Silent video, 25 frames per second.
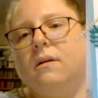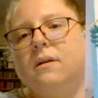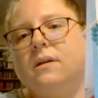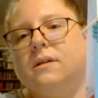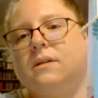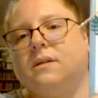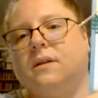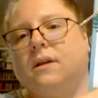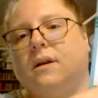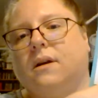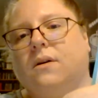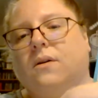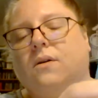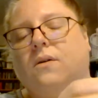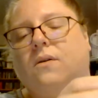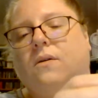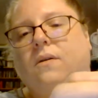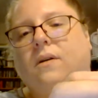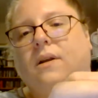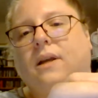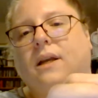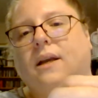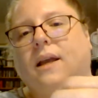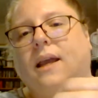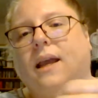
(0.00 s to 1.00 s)

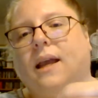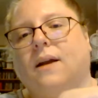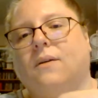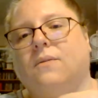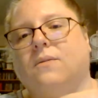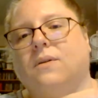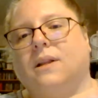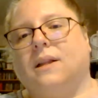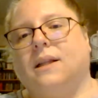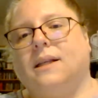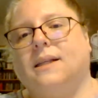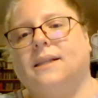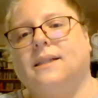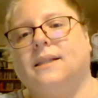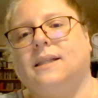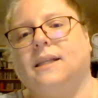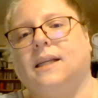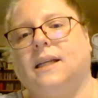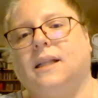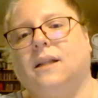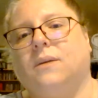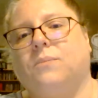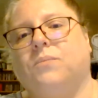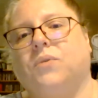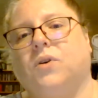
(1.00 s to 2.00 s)
So you can't really
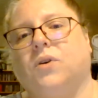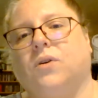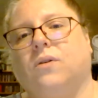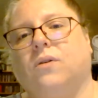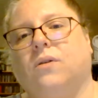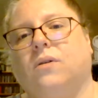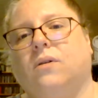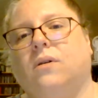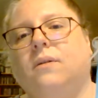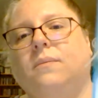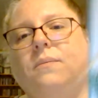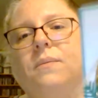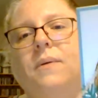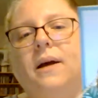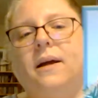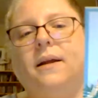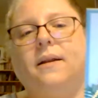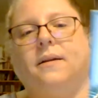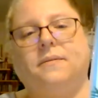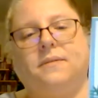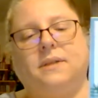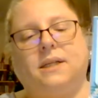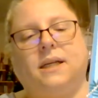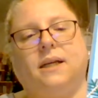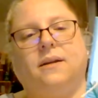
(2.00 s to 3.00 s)
see the pearl, but
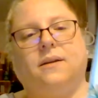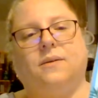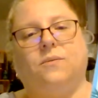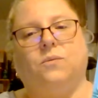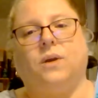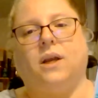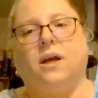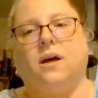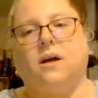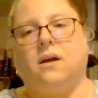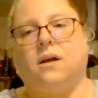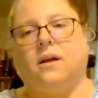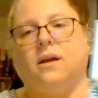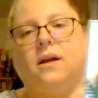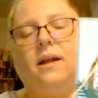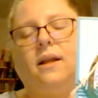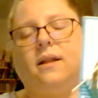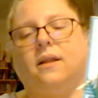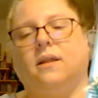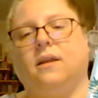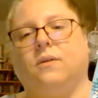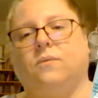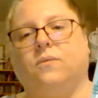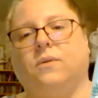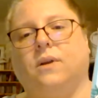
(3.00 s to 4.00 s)
I
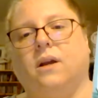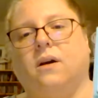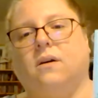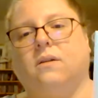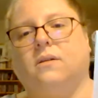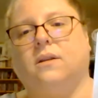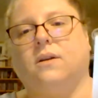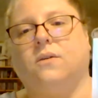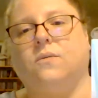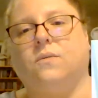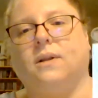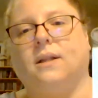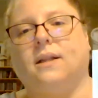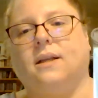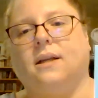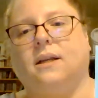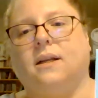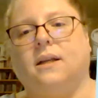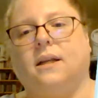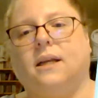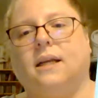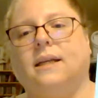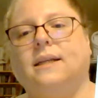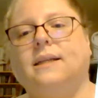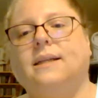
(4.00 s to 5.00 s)
think we all know what
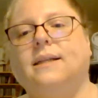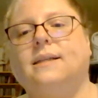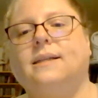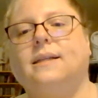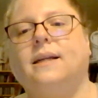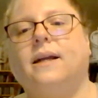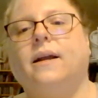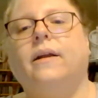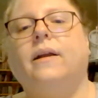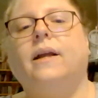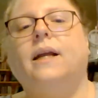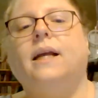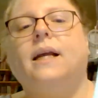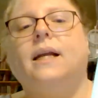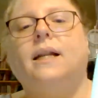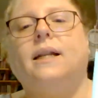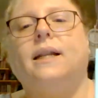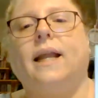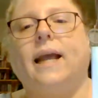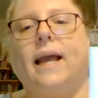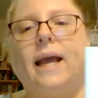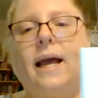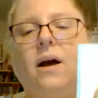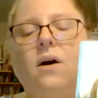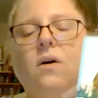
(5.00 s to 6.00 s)
it is.
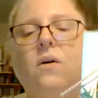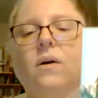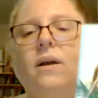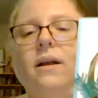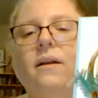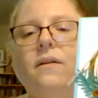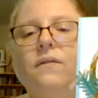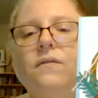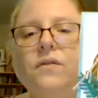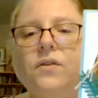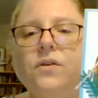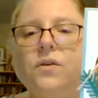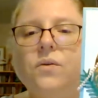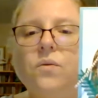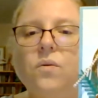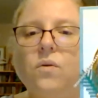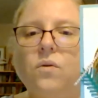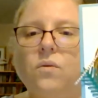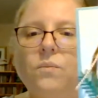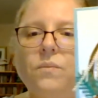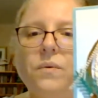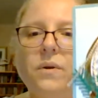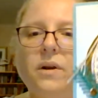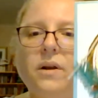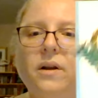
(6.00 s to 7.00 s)
Now, if you
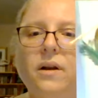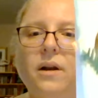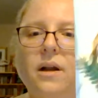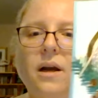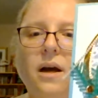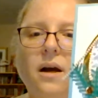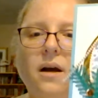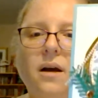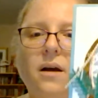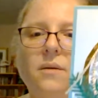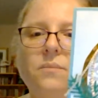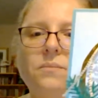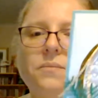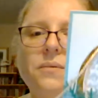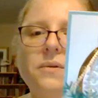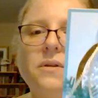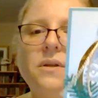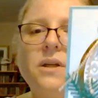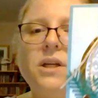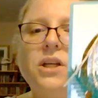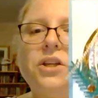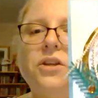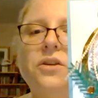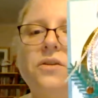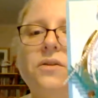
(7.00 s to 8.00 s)
open it up,
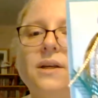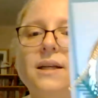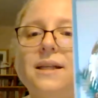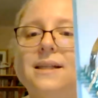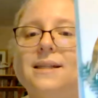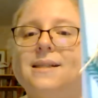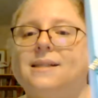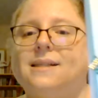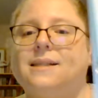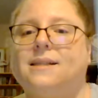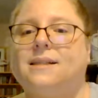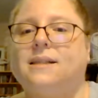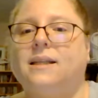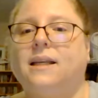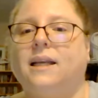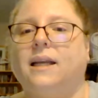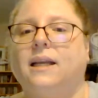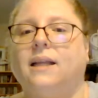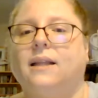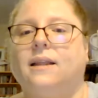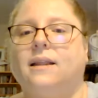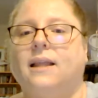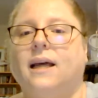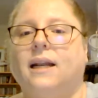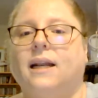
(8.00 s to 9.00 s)
you can
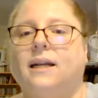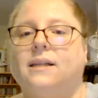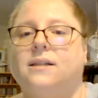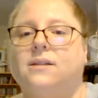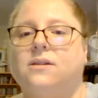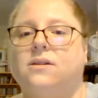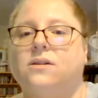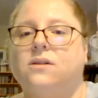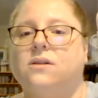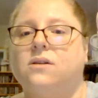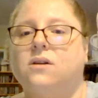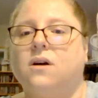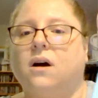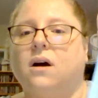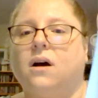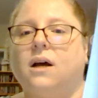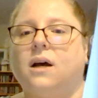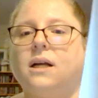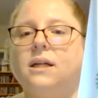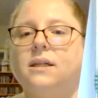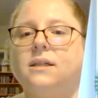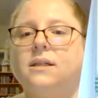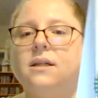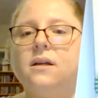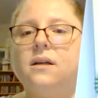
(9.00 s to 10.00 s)
see that it's
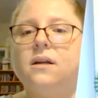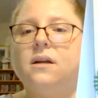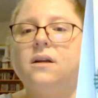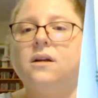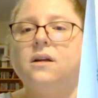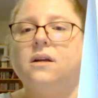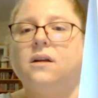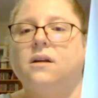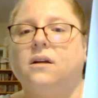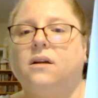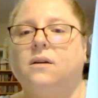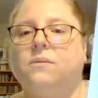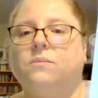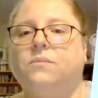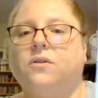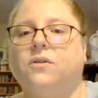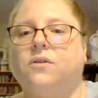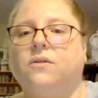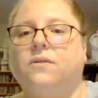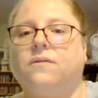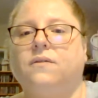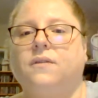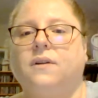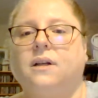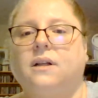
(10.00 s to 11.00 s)
not
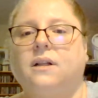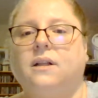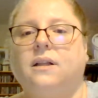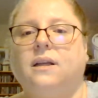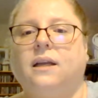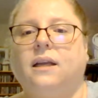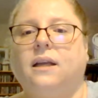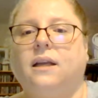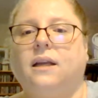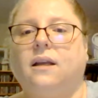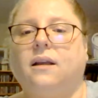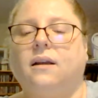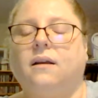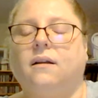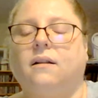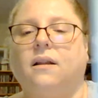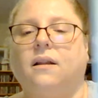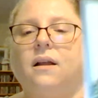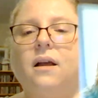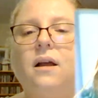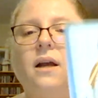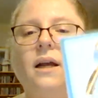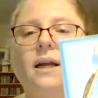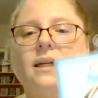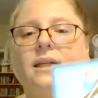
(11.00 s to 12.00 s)
perfectly
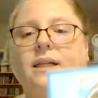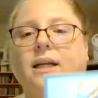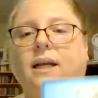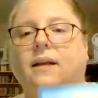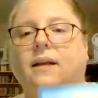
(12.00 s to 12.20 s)
aligned,